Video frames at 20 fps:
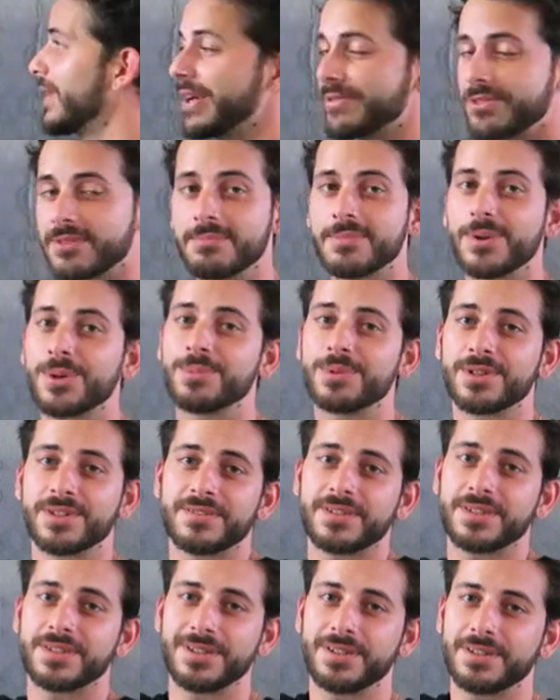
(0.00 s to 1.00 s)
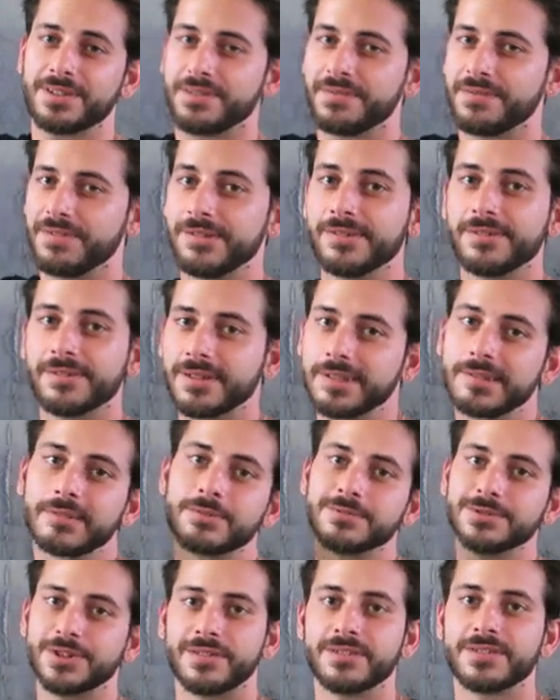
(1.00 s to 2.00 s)
At the moment, I've only got a few
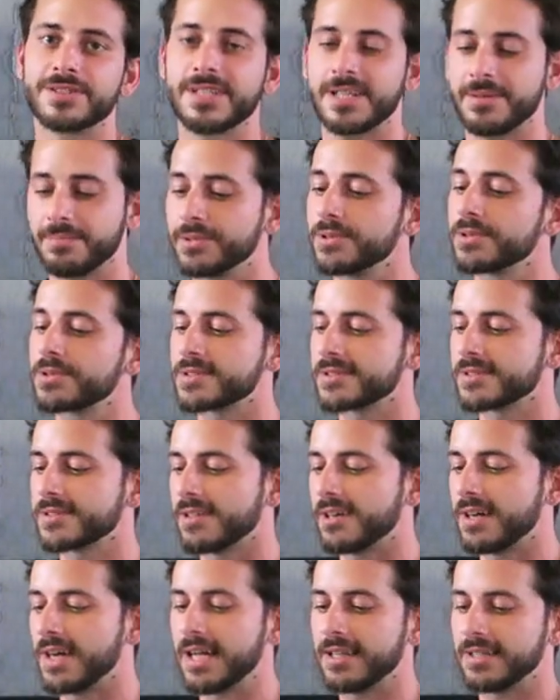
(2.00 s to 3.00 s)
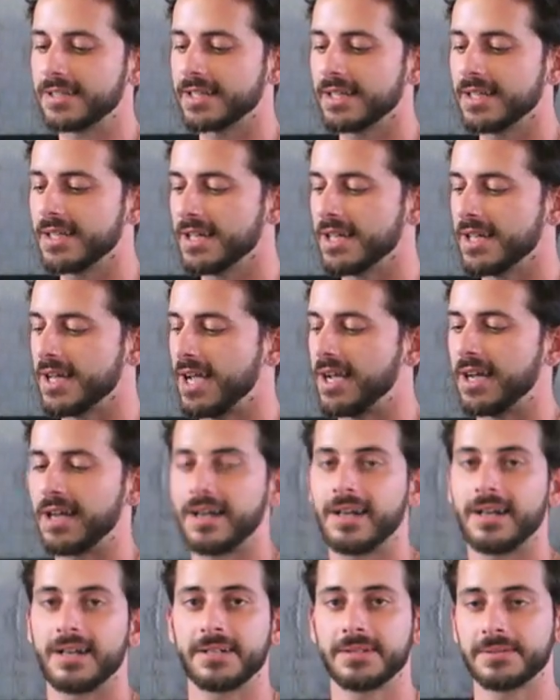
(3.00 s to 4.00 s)
little novelty books like
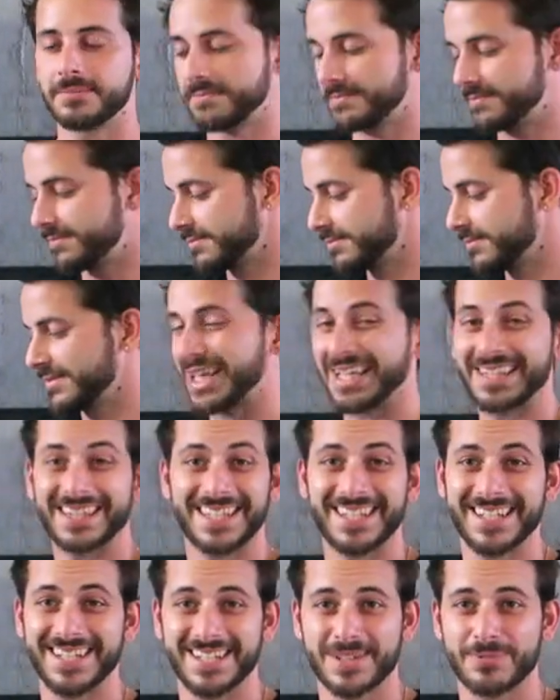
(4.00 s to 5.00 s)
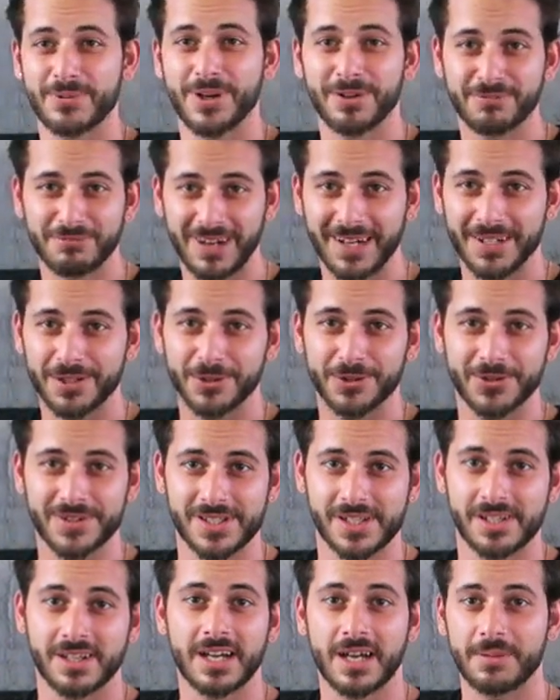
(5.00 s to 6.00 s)
um, like the Guinness World Records
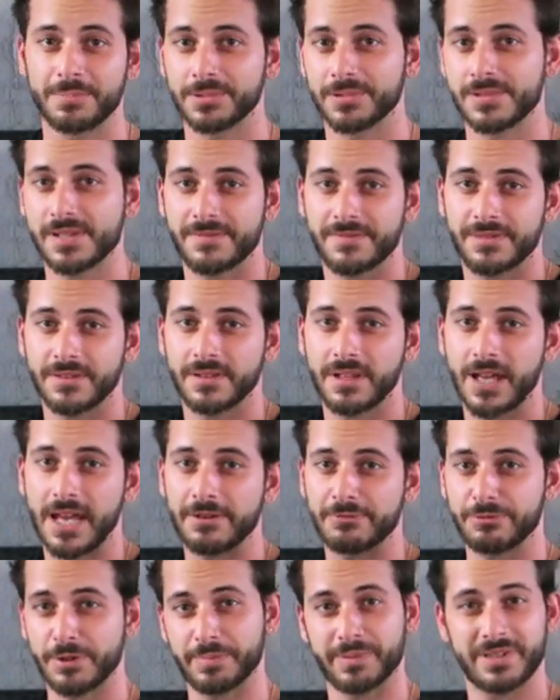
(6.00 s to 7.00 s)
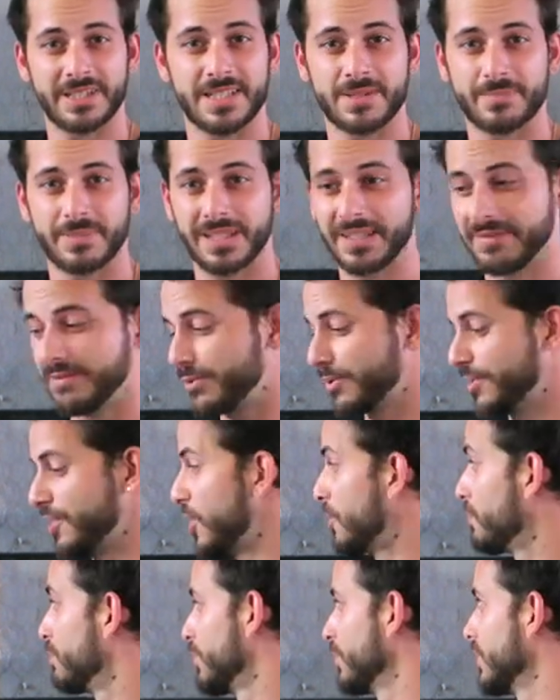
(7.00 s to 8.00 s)
and a couple different like Ripley's Believe It or
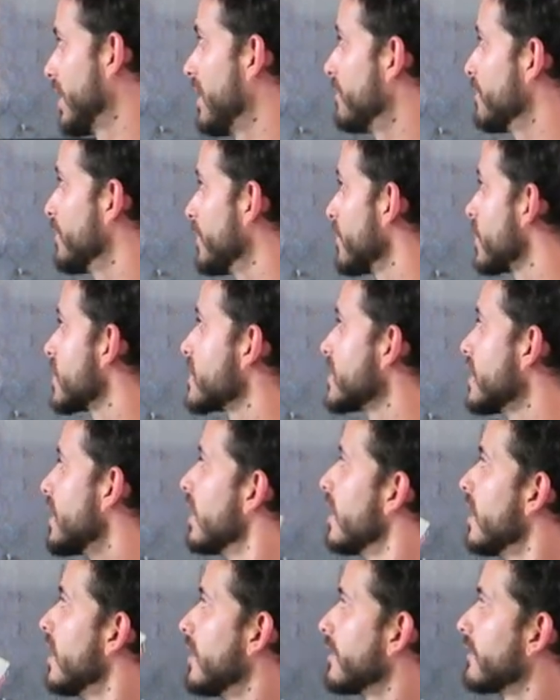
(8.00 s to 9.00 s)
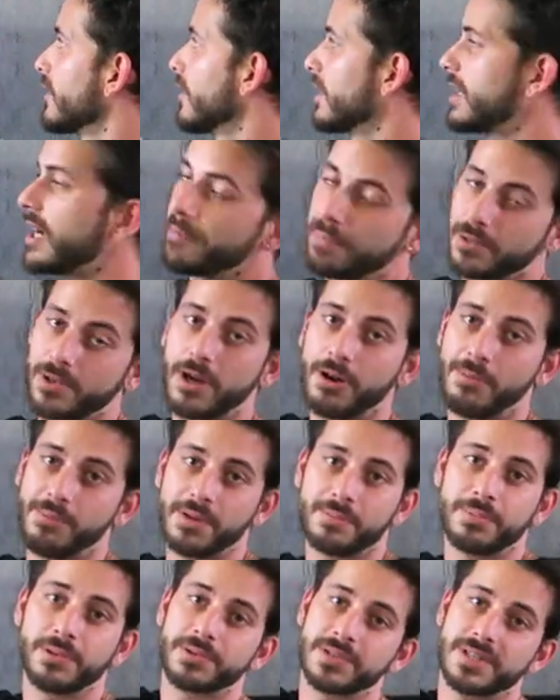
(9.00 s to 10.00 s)
Not, all that books. Got a couple of
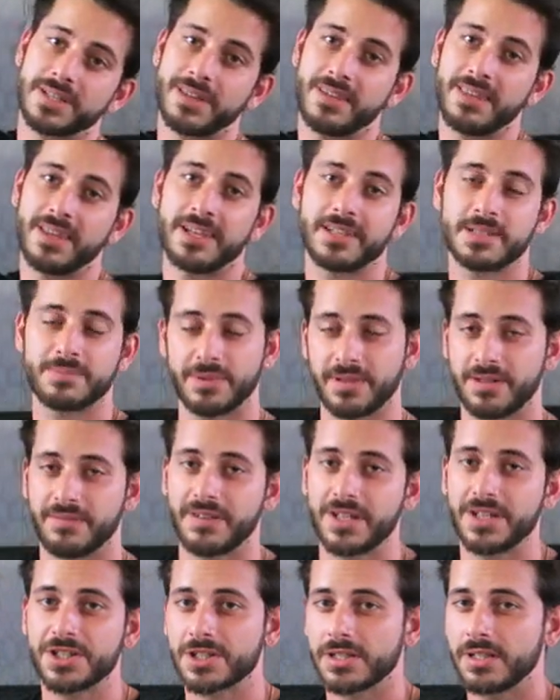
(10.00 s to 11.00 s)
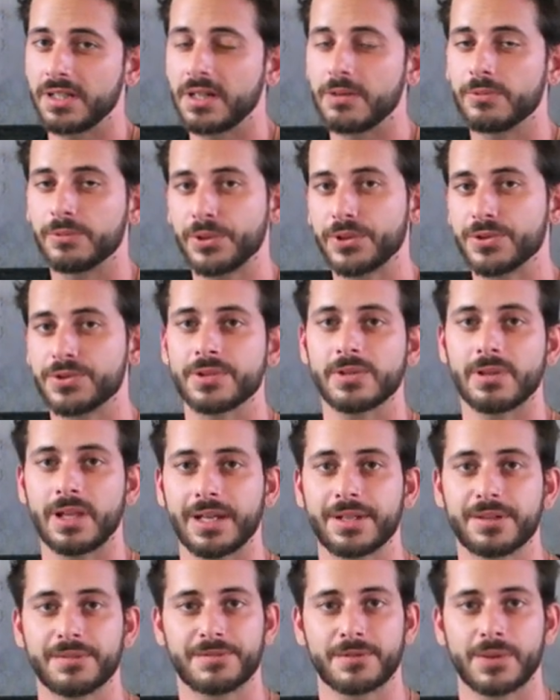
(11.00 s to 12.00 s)
comic books and things, but eventually I want to do
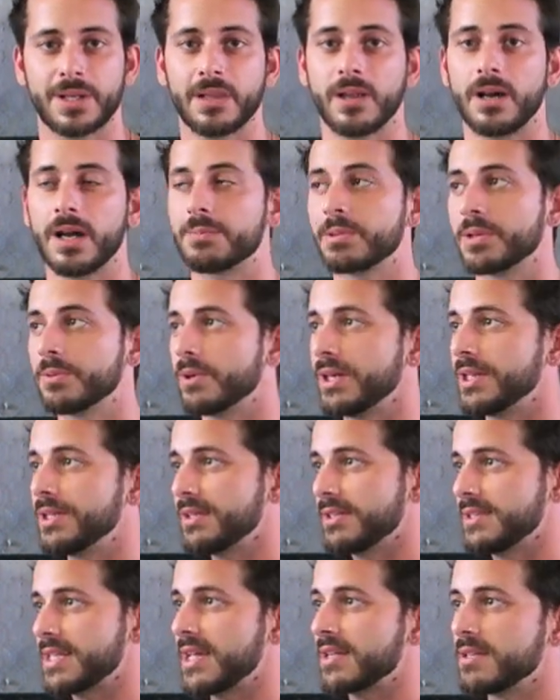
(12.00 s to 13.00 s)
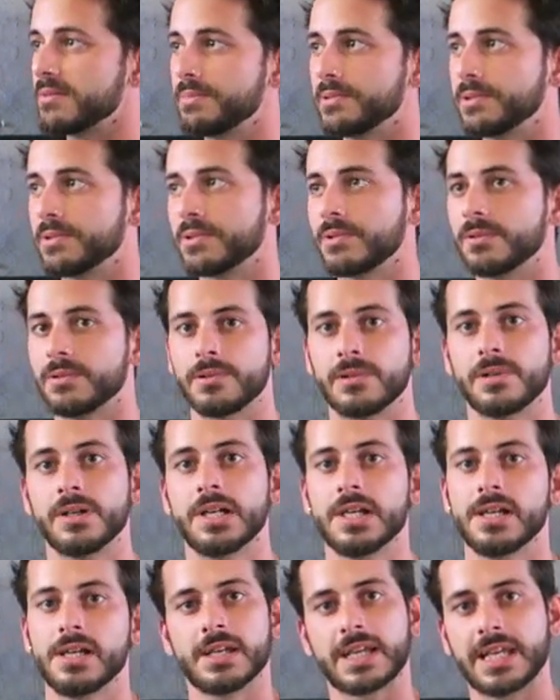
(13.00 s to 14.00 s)
like a free library where you take a book or
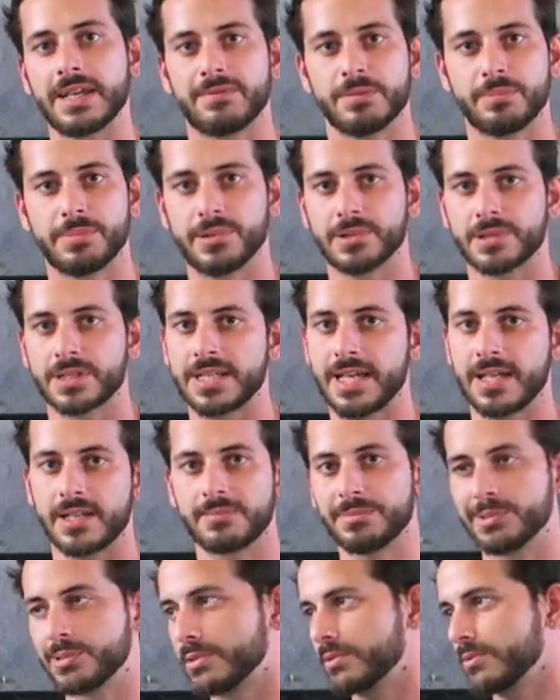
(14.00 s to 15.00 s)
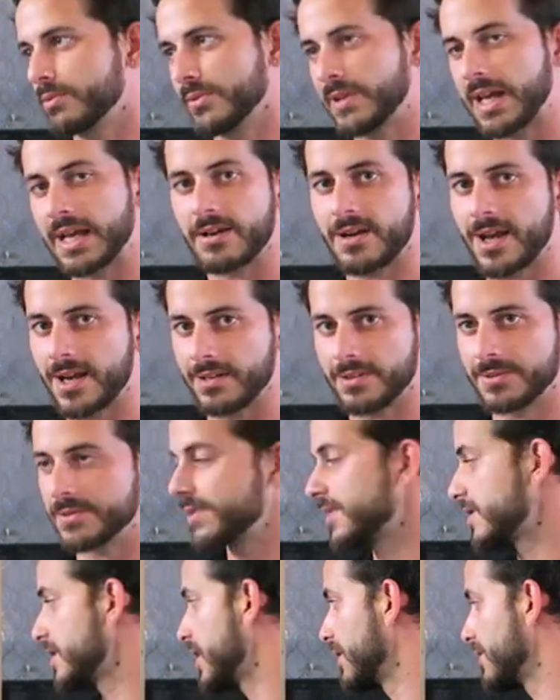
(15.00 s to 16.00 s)
give a book, take a book, all that kind of
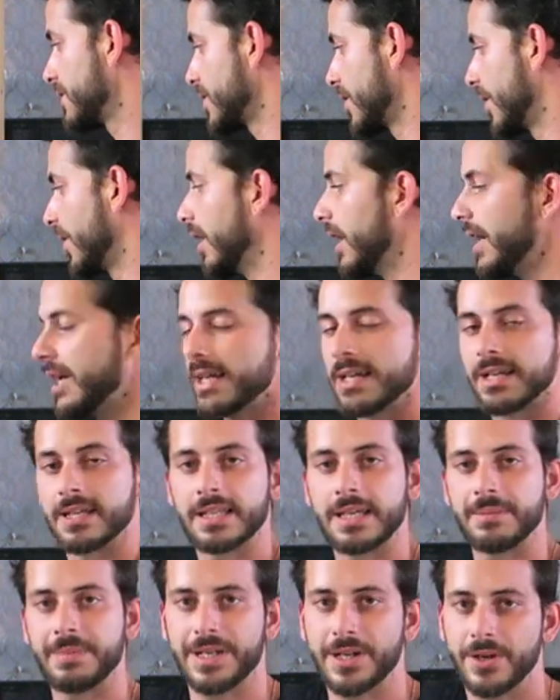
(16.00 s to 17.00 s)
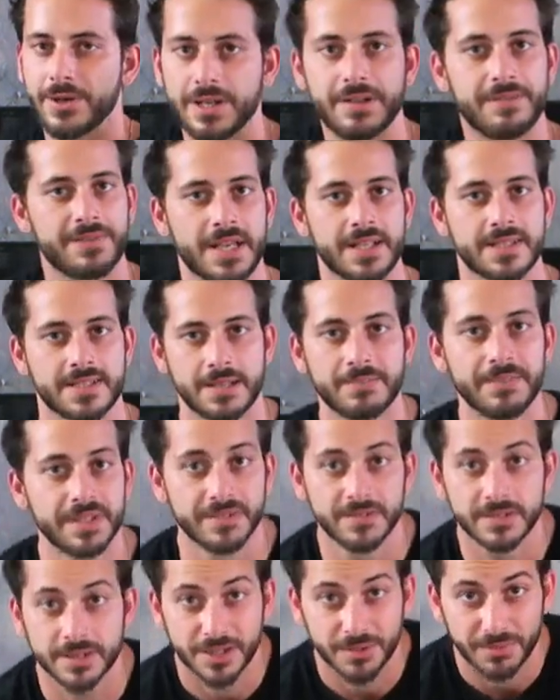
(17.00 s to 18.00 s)
good stuff. So let me know if that's
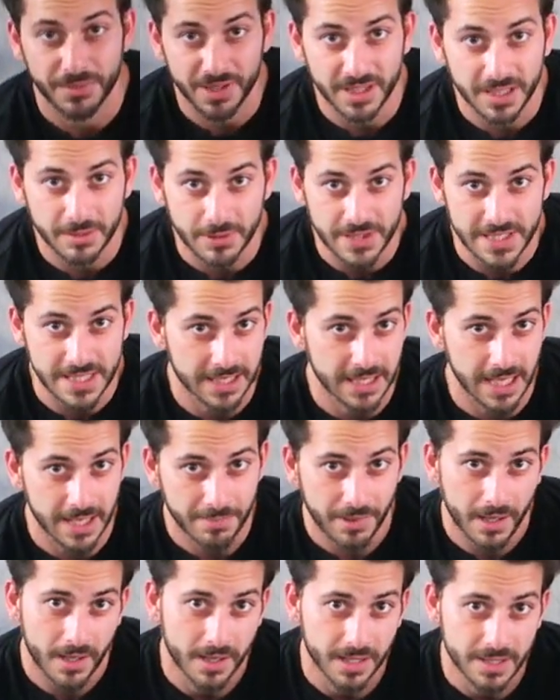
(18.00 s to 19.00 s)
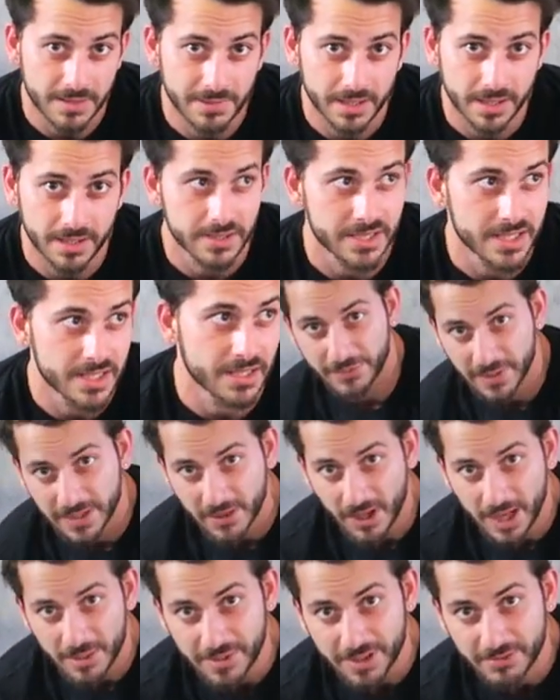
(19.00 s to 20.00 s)
something the community wants to get behind, because free
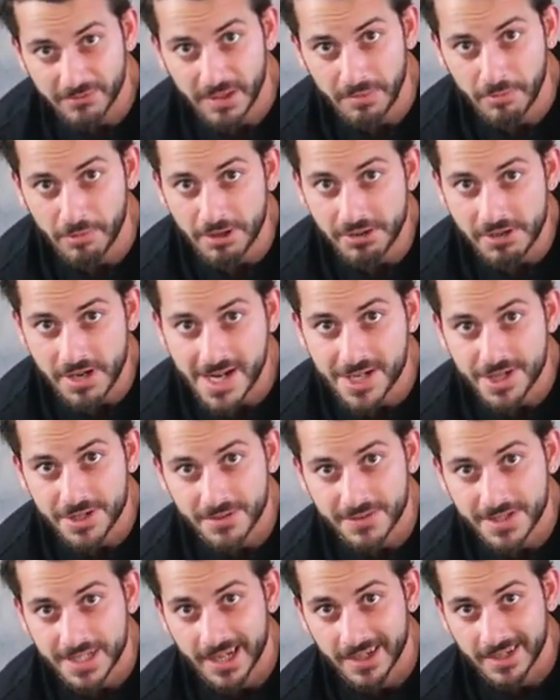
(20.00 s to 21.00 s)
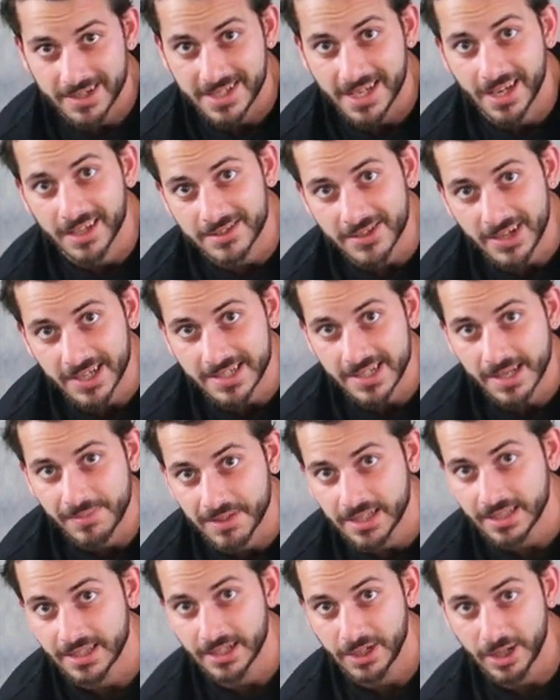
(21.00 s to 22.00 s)
library at RAM Recreational Centre sounds like
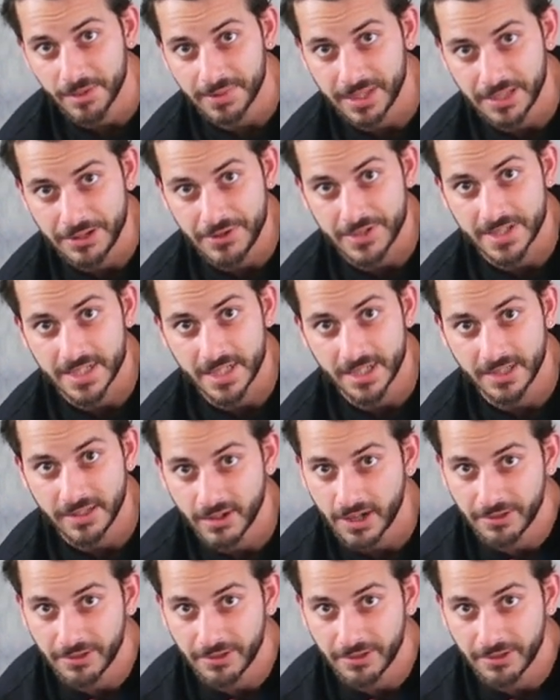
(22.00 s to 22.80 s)
something that I'd be interested in.